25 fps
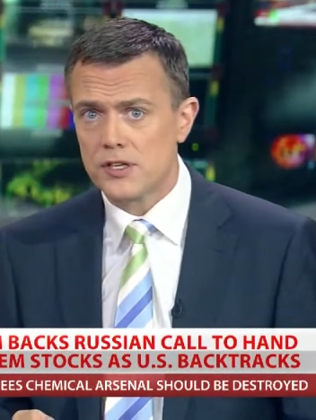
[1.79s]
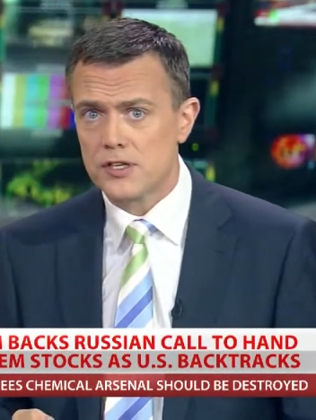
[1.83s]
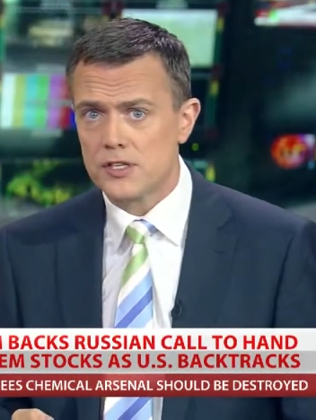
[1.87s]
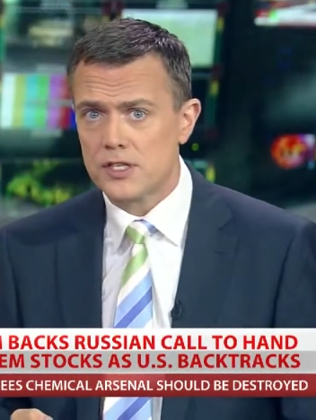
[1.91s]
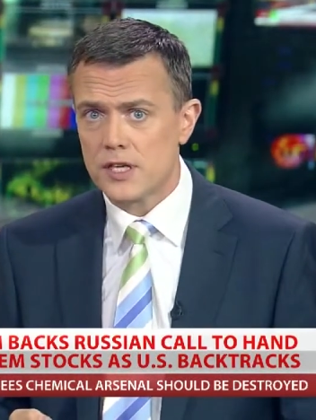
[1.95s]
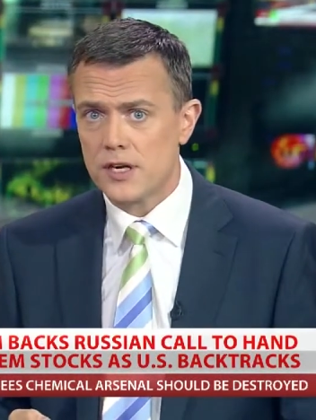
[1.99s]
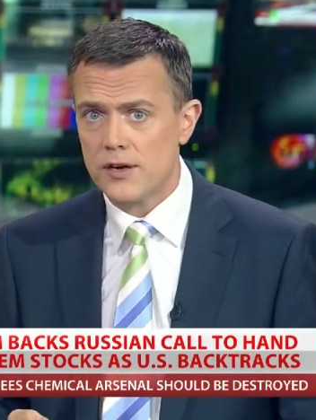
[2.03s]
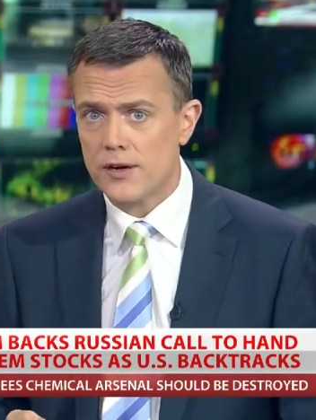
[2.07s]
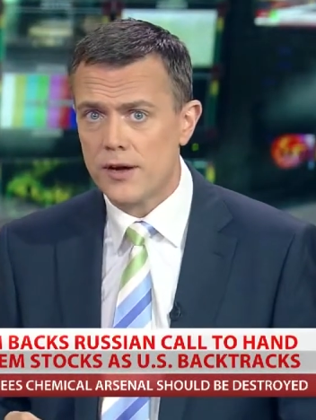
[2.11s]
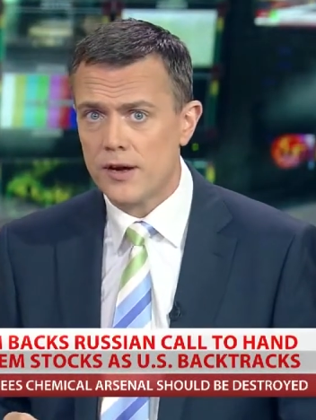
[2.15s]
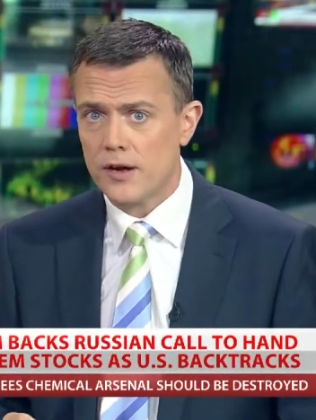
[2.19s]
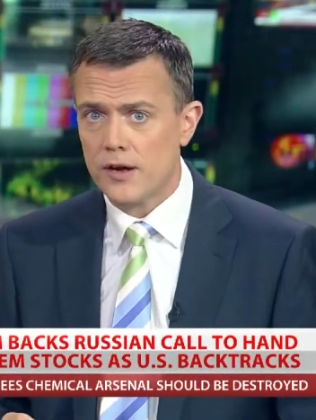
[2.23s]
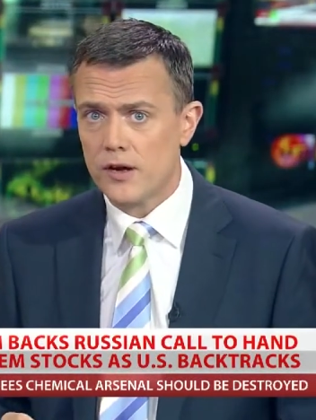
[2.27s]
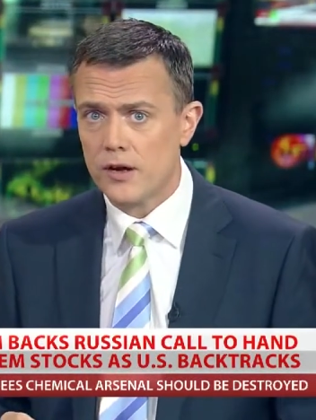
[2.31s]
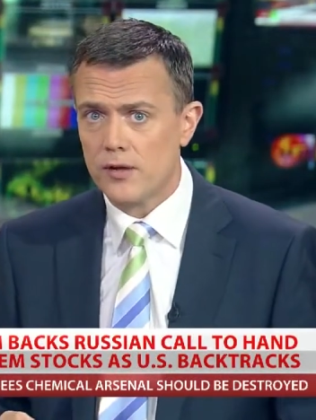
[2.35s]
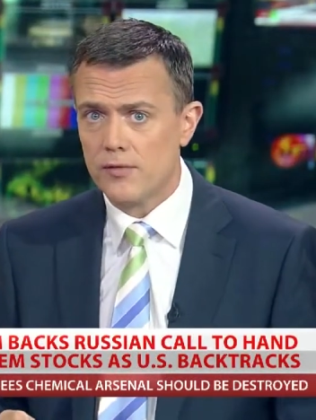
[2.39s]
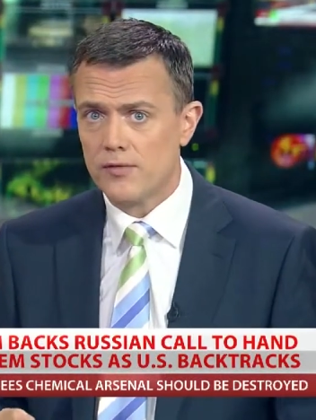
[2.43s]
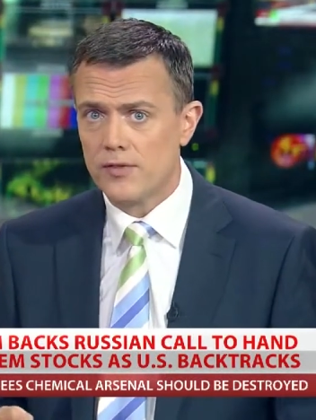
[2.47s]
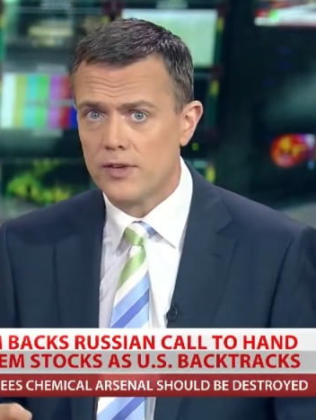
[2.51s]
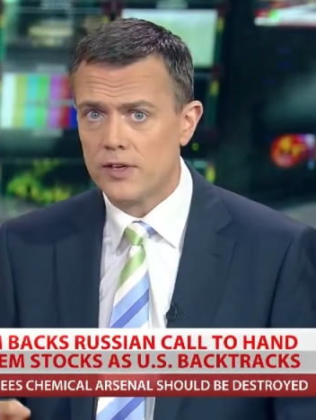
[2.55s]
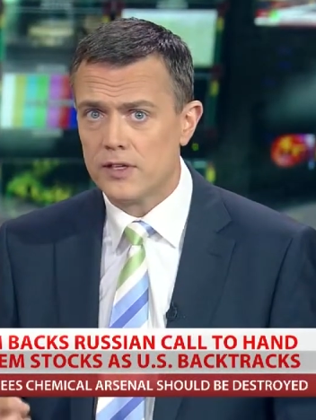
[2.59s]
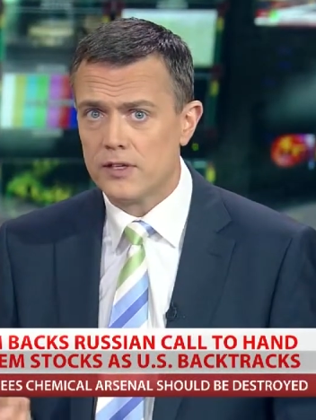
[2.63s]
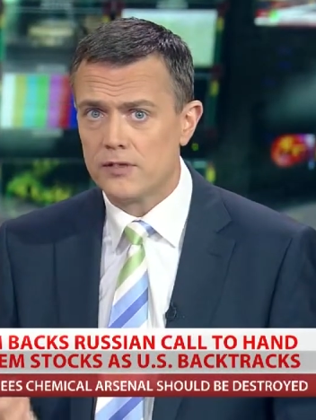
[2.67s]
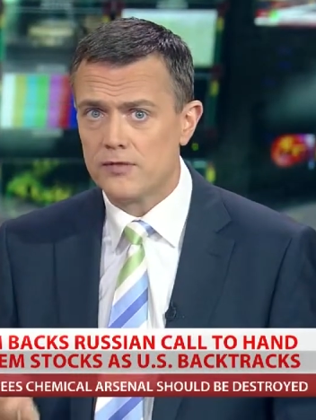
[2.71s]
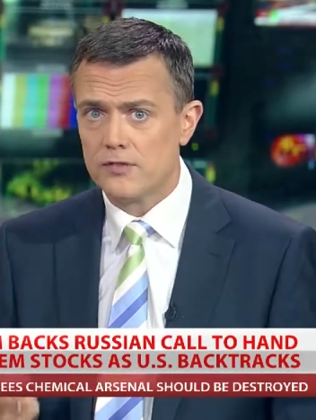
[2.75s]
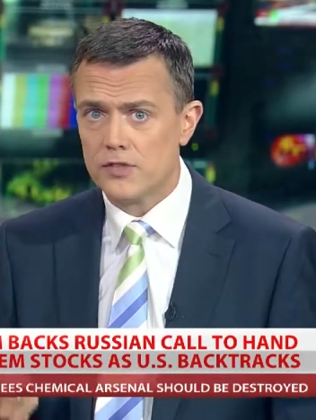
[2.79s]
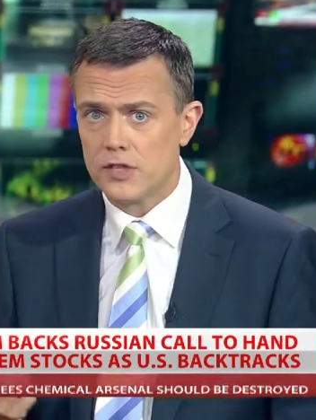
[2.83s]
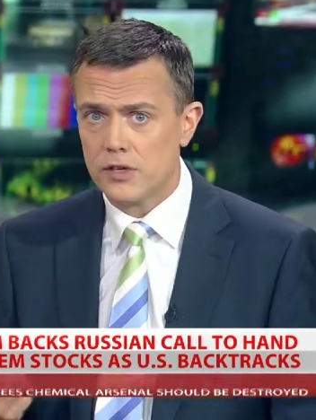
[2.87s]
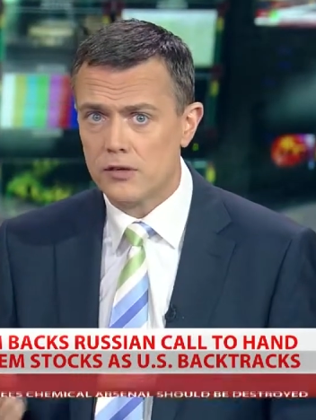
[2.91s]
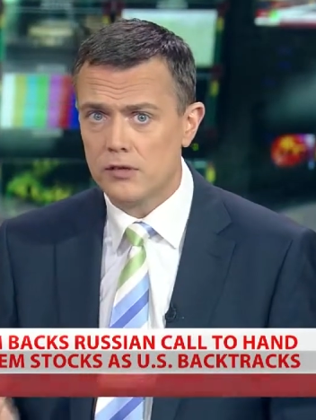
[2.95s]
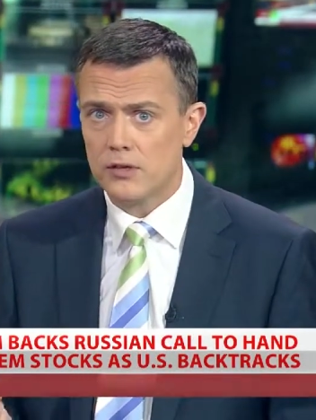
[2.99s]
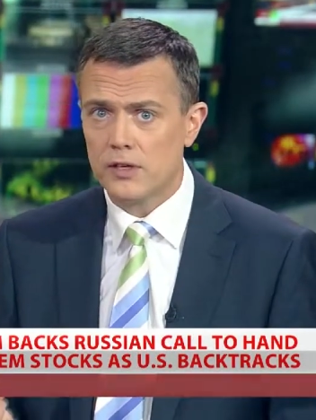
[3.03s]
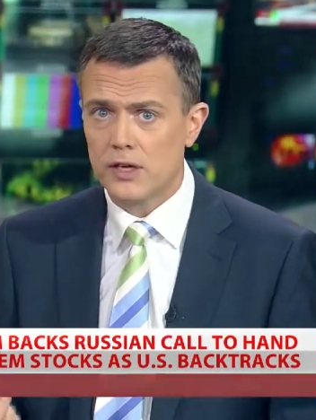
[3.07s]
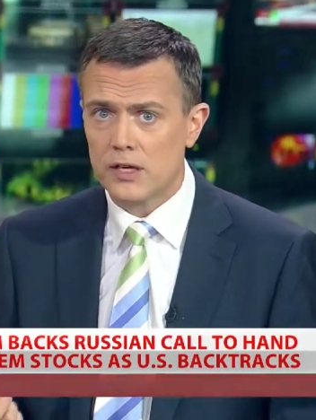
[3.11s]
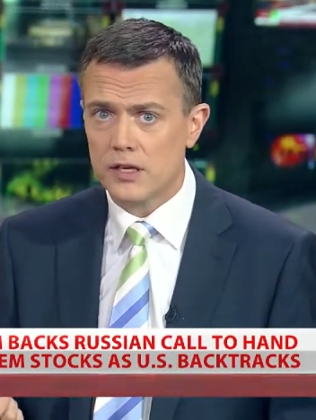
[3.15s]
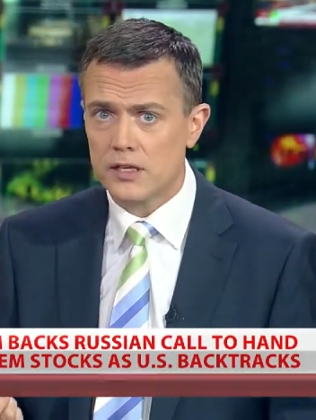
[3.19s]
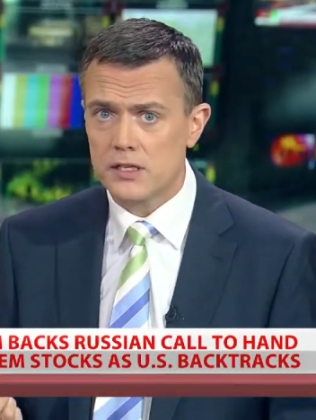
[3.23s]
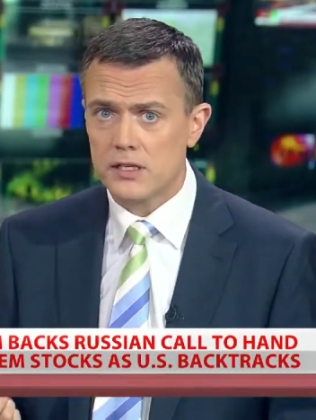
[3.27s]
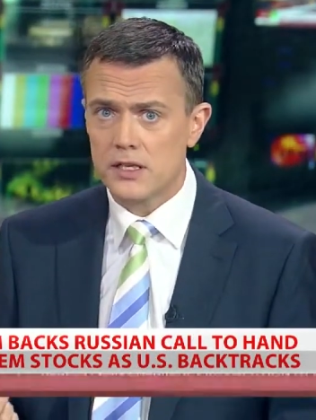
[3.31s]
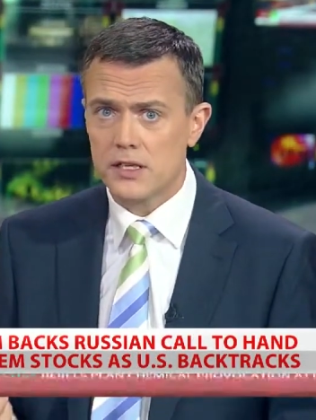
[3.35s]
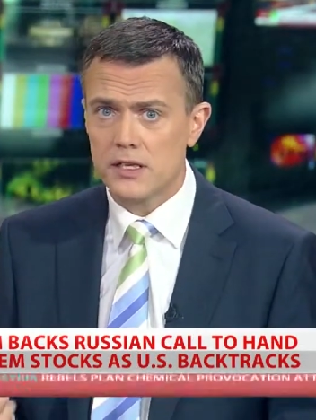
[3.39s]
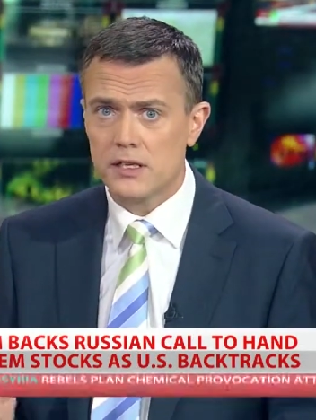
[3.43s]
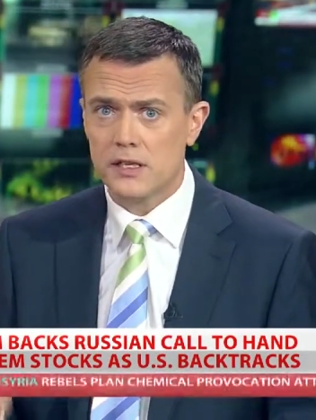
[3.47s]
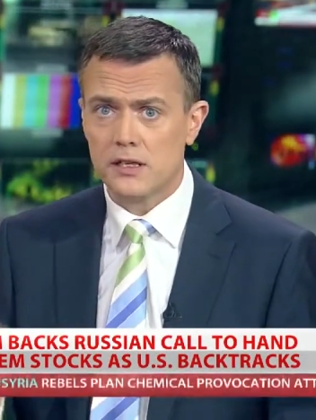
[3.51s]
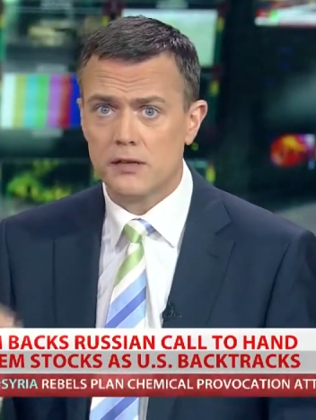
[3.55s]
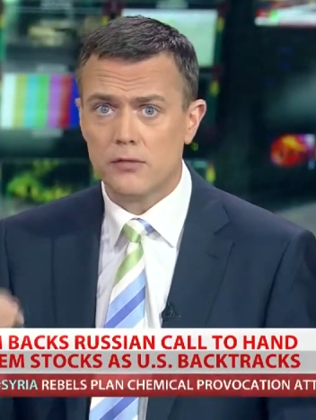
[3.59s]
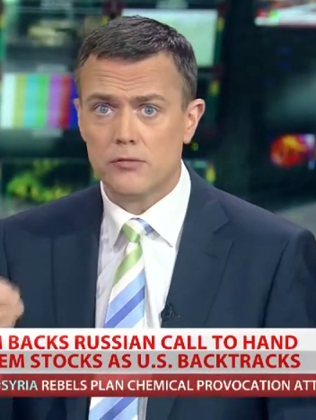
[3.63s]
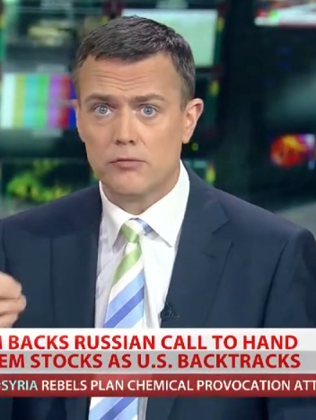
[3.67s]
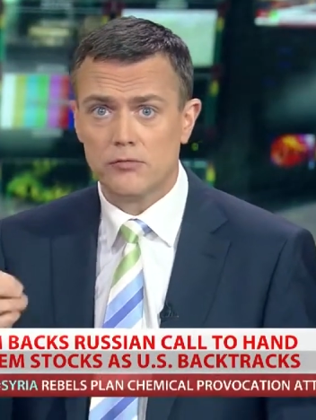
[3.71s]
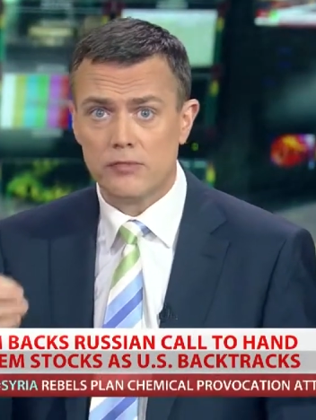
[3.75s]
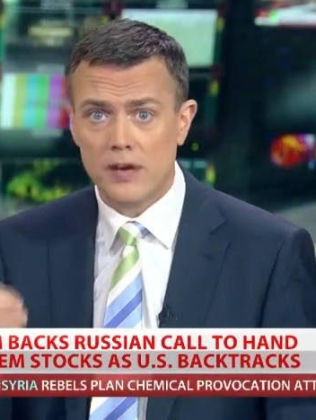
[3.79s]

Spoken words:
to the Syrian conflict have told RT that